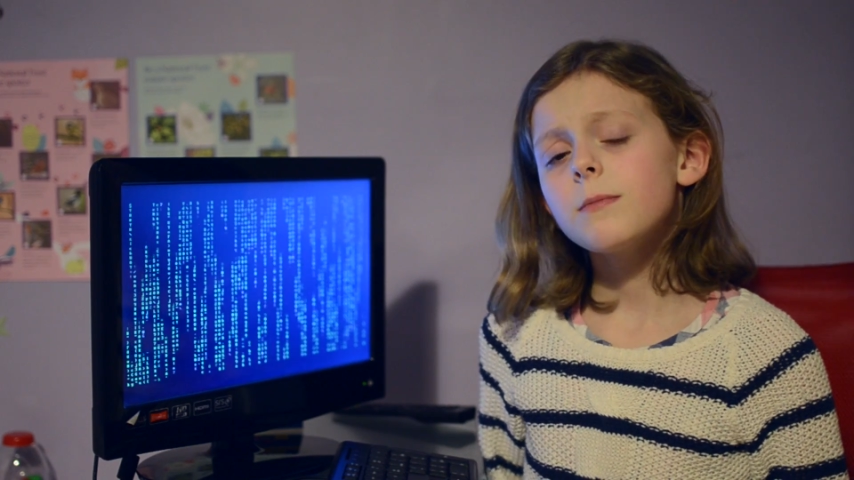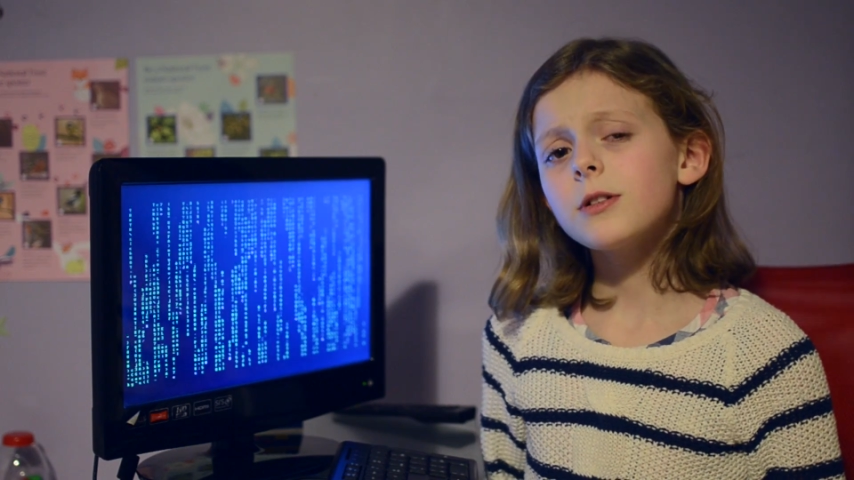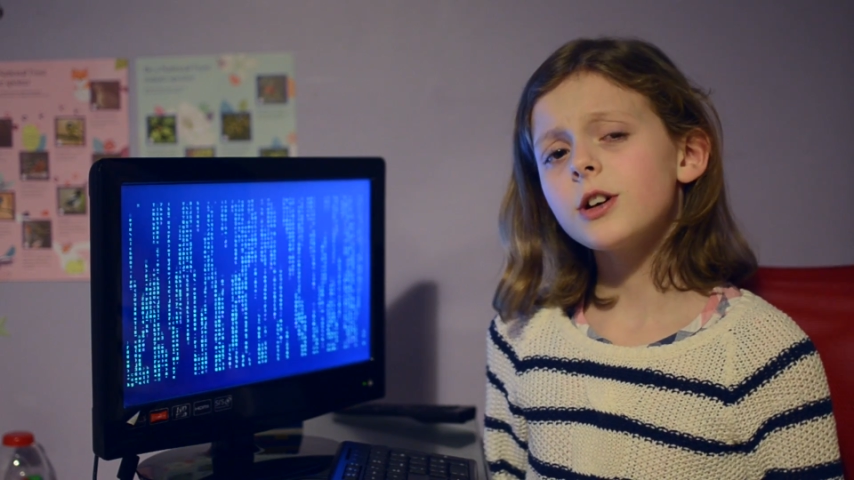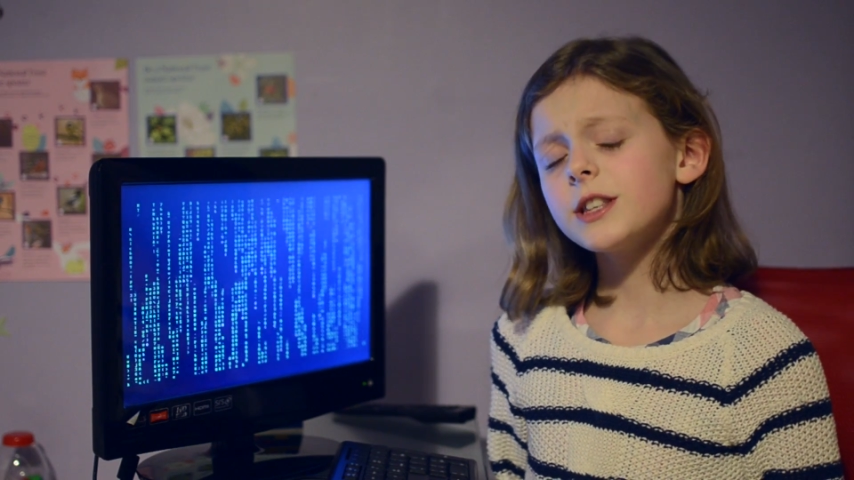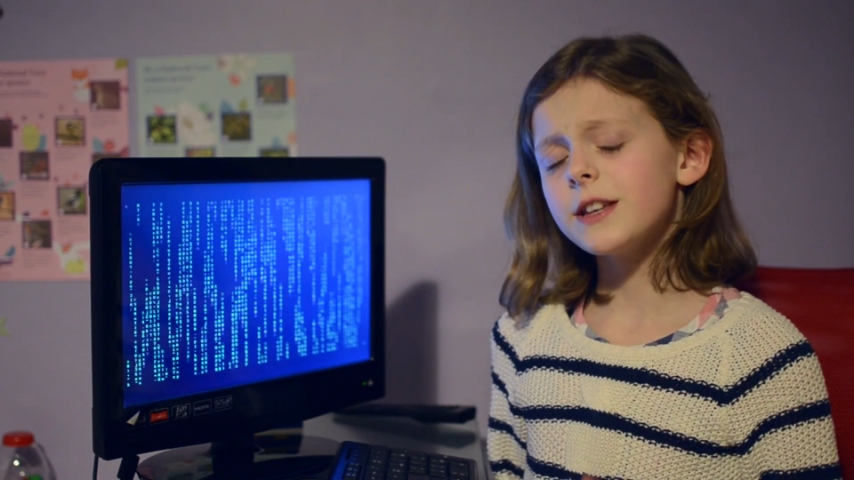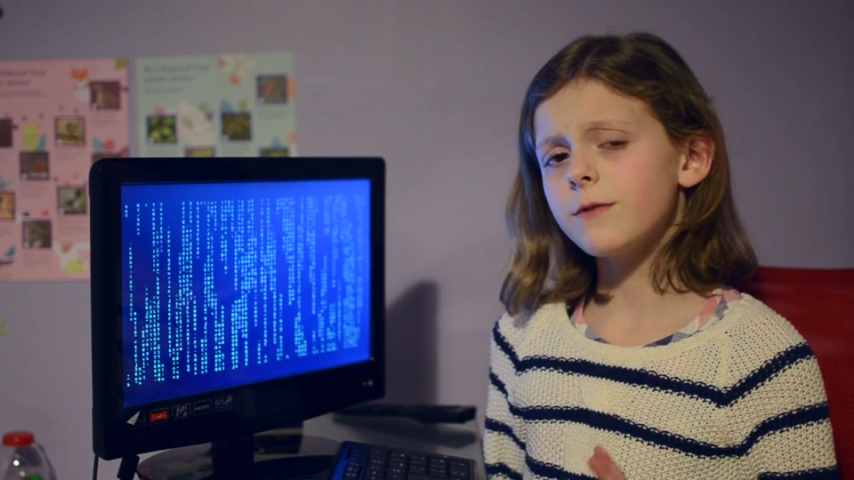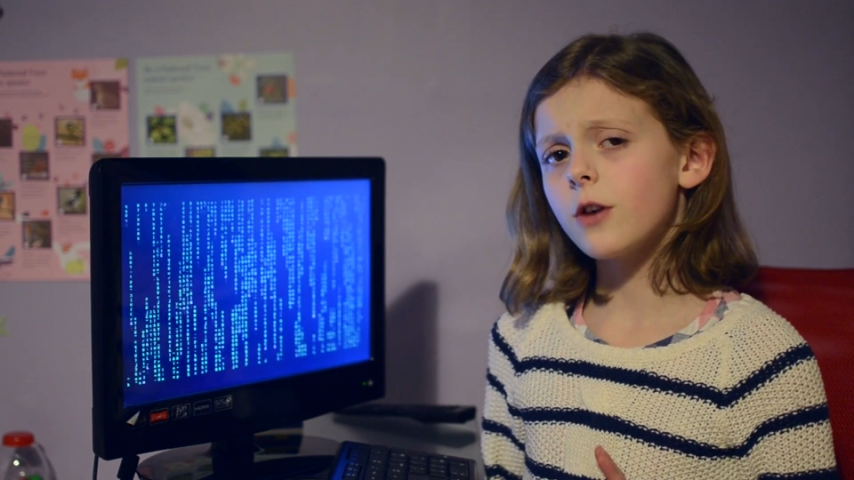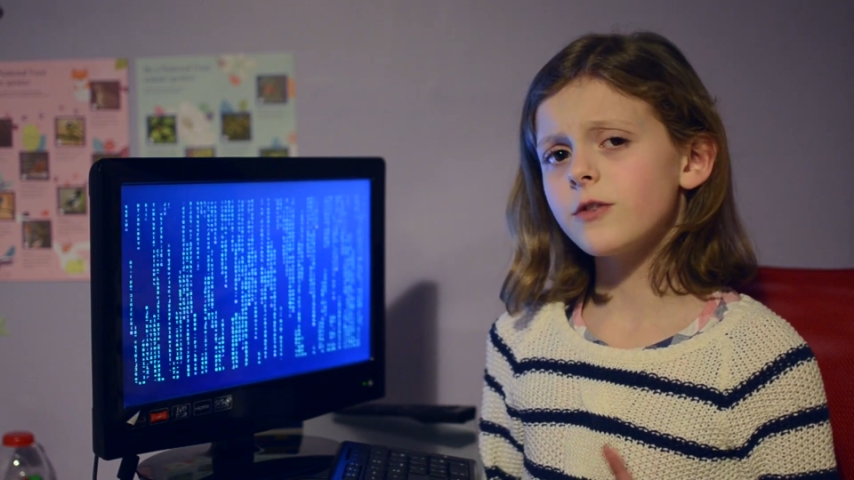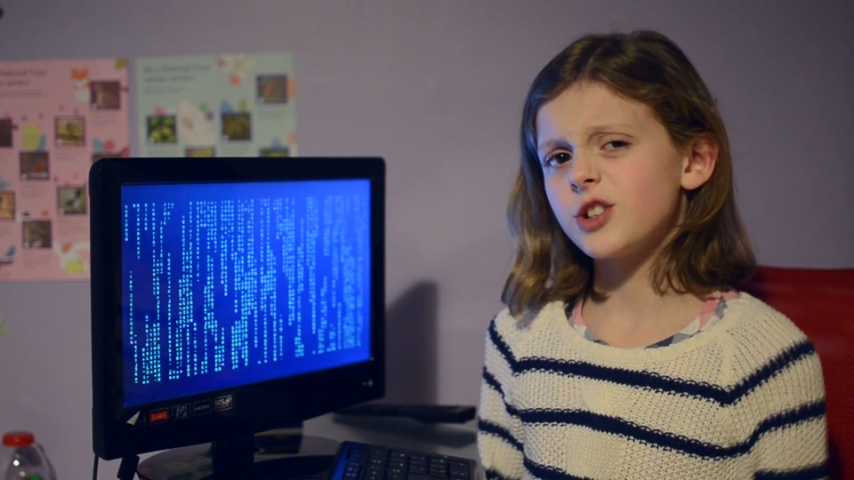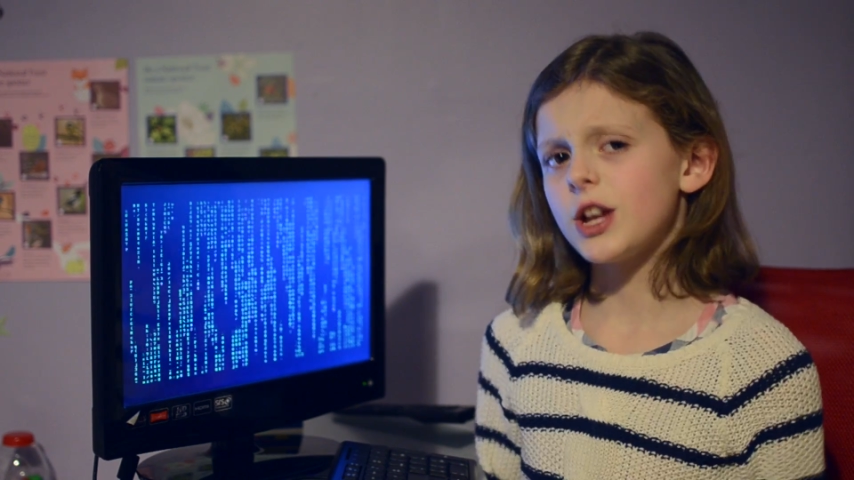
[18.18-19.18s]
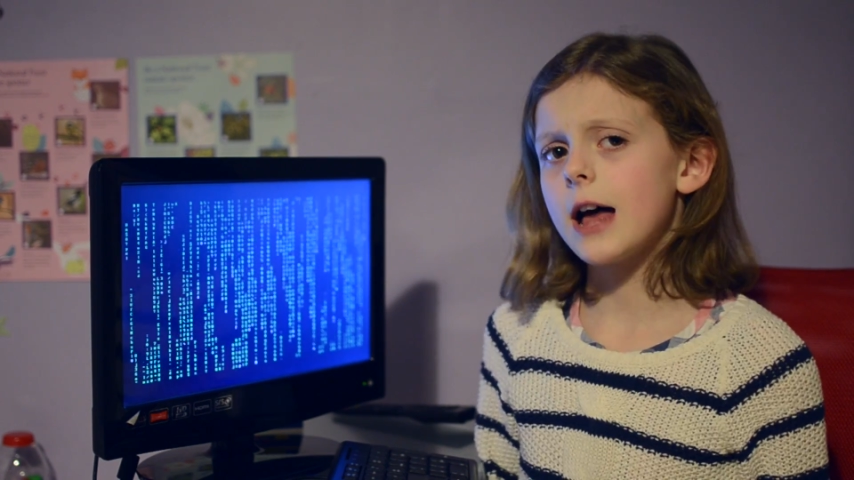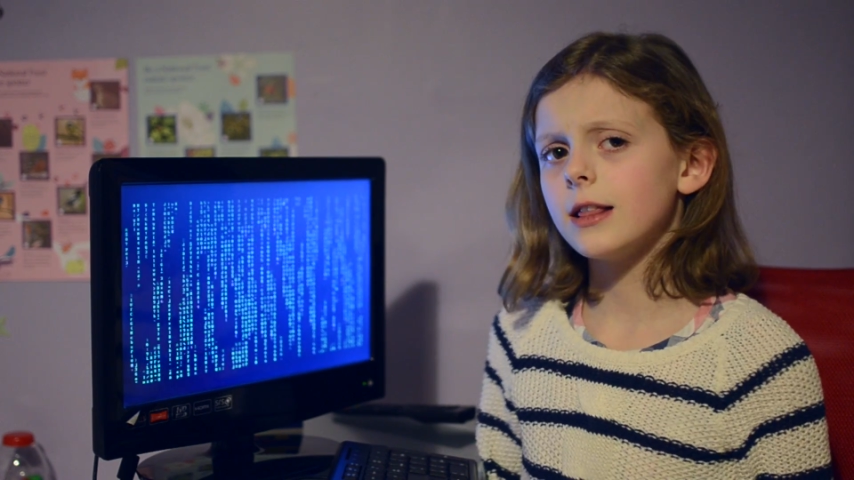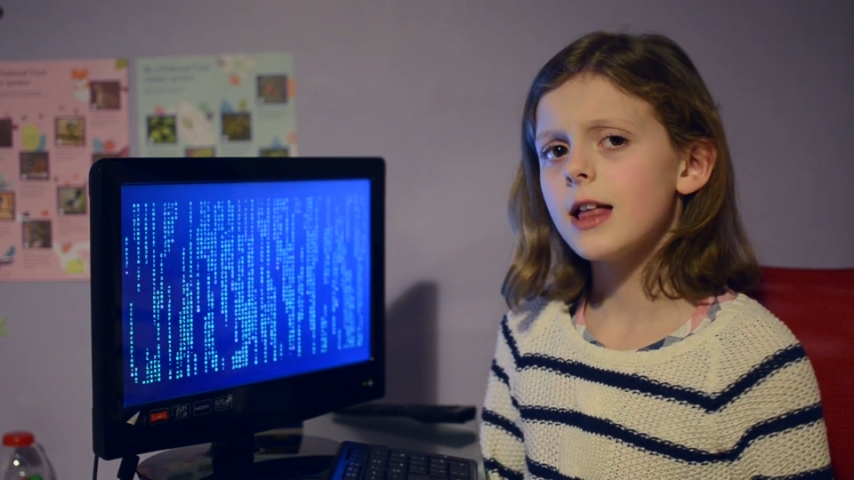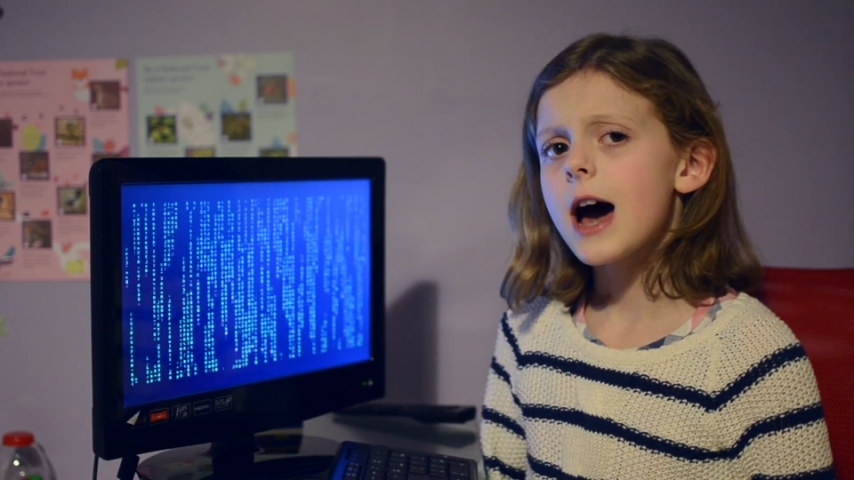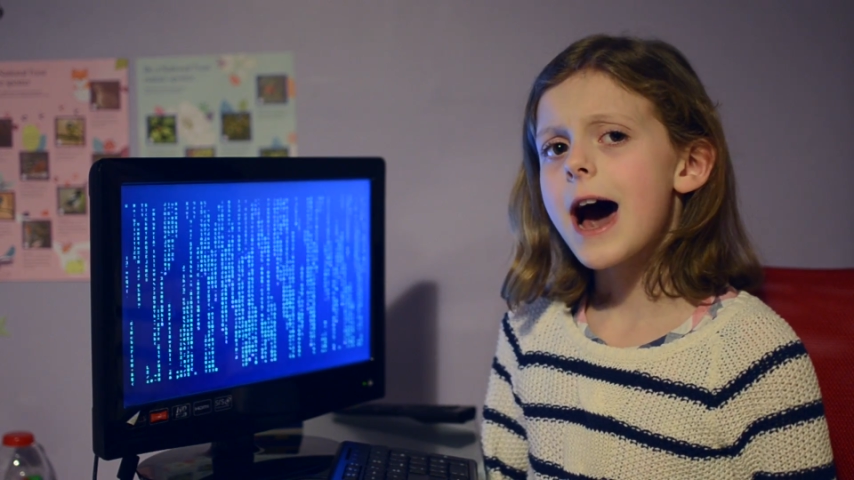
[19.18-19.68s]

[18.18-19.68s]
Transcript: Because it involves shell,